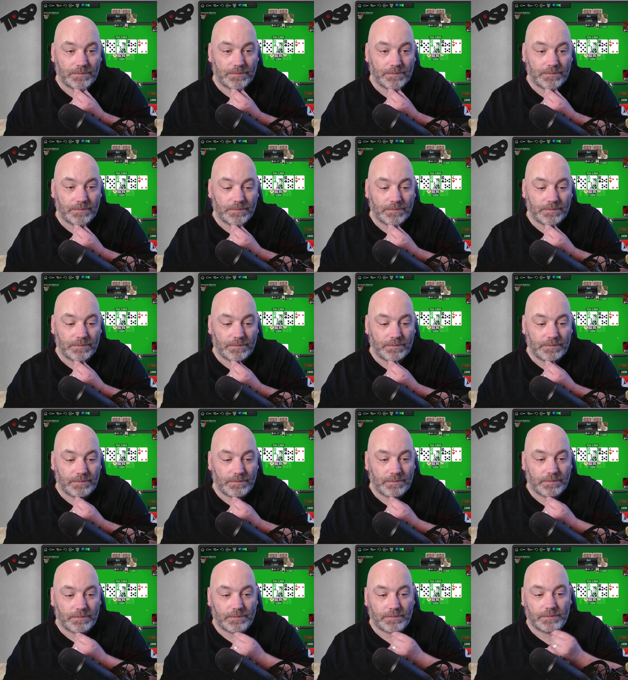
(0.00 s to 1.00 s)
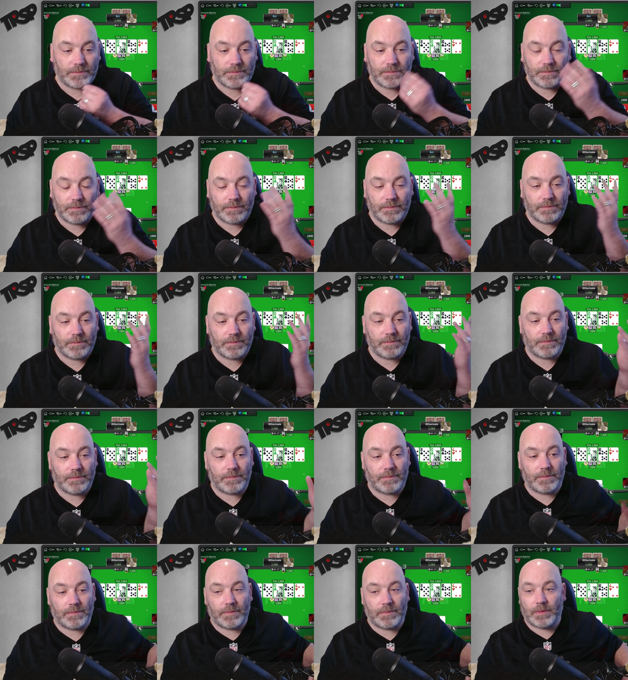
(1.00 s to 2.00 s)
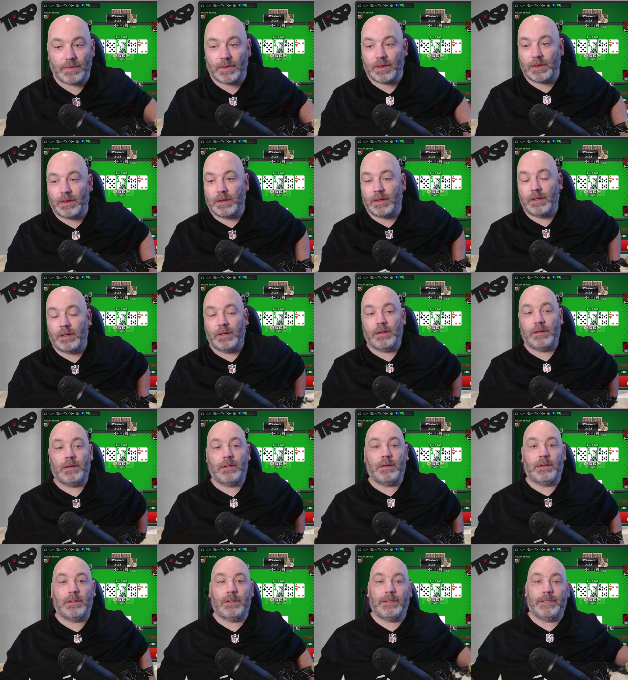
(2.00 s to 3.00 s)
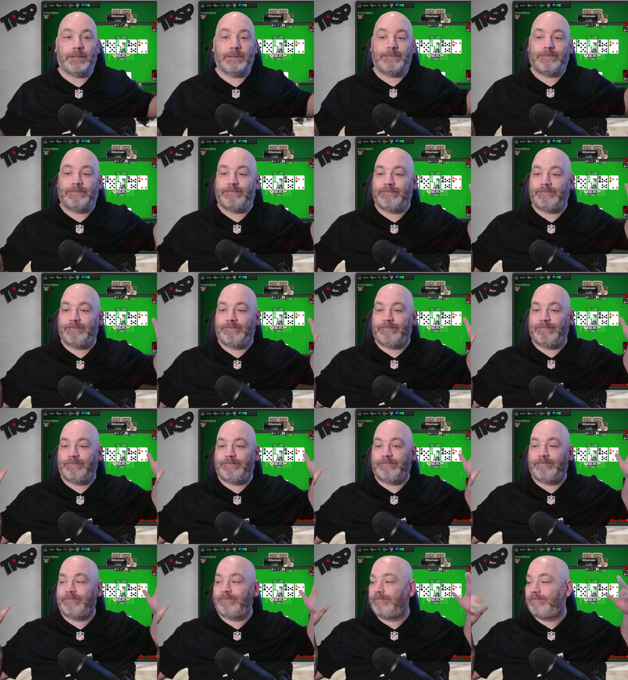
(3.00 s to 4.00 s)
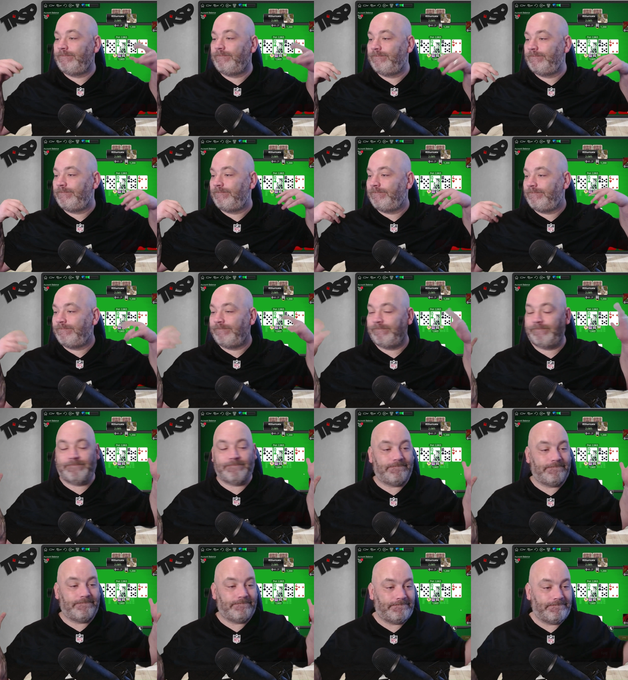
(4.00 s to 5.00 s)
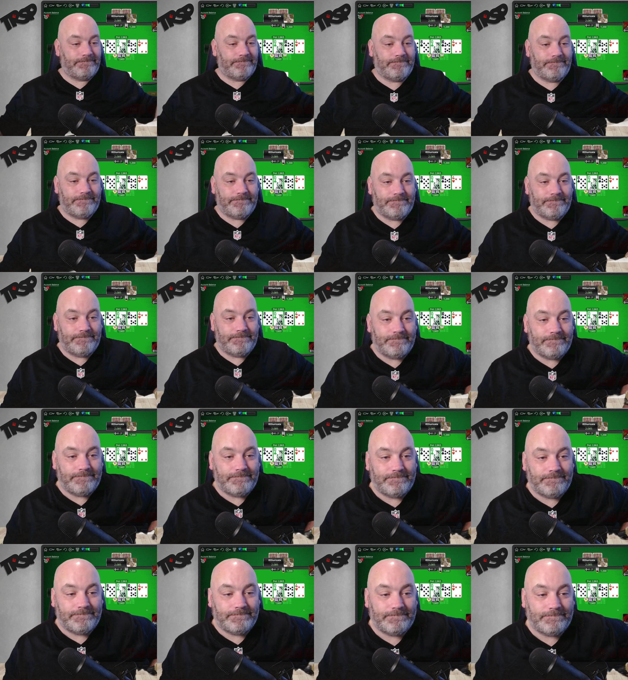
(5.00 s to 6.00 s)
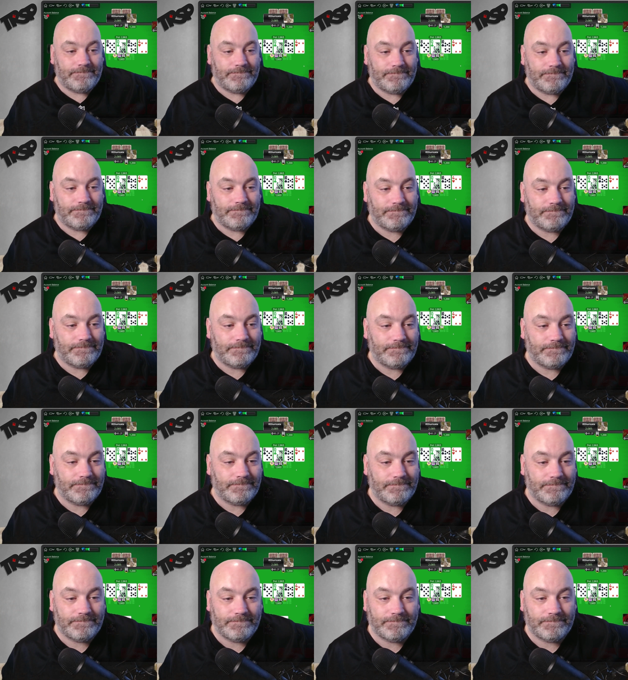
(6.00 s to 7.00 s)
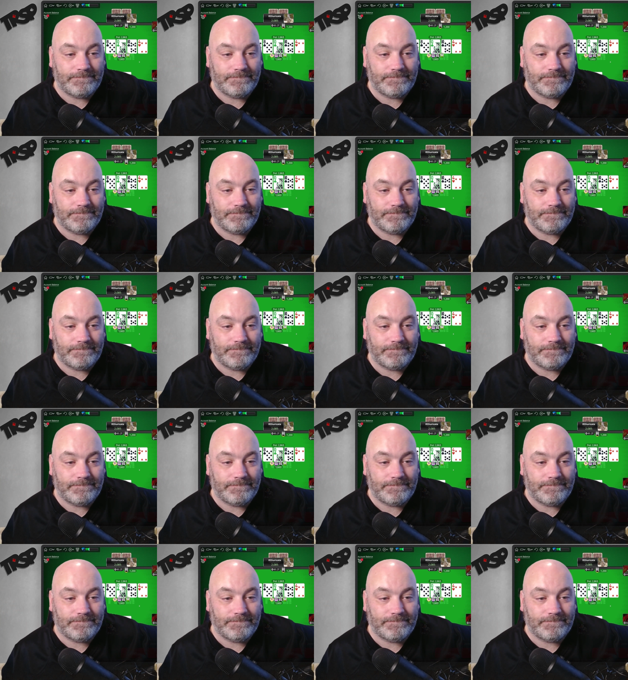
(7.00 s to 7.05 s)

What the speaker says: Nobody speaks.